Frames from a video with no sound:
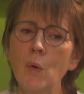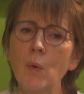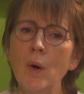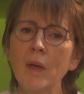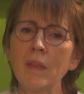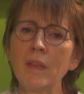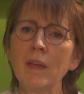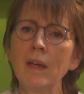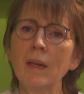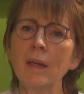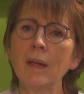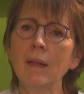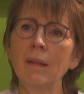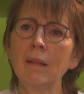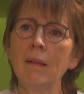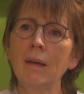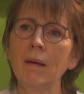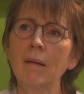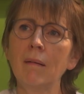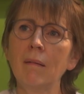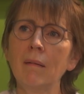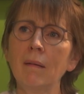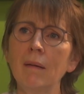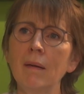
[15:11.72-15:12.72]
Oh, I think that
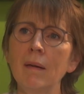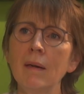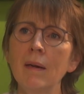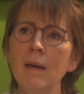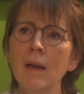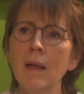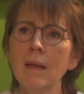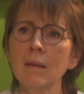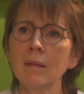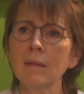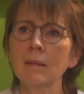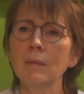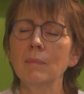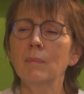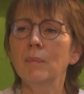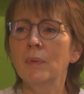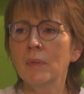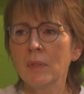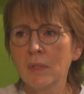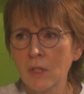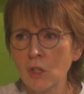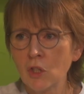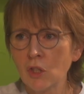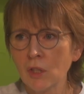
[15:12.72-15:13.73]
there are less
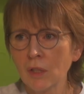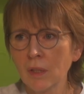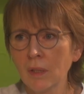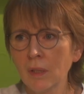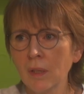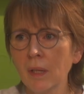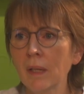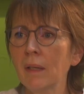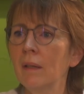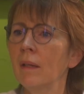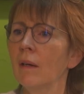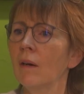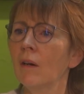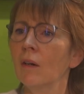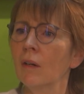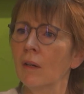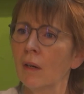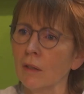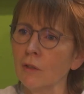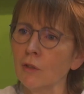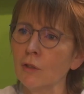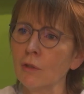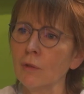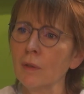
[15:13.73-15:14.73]
positions than there are
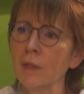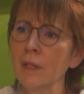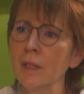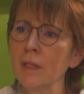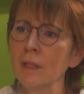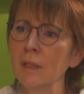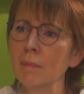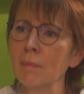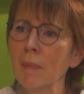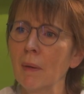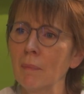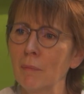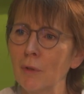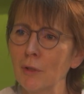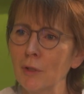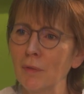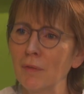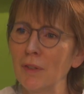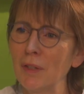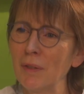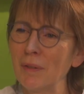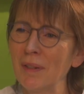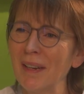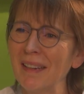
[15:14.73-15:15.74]
countries, members
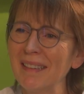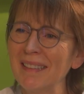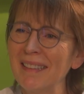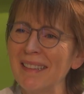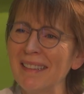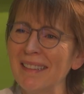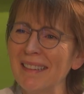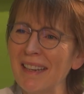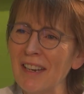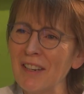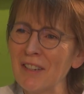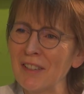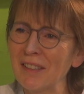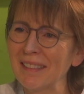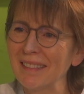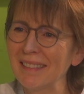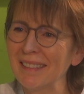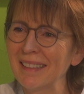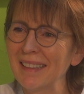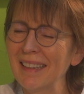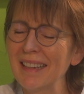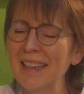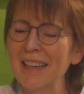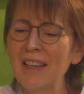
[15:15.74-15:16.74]
of the United Nations.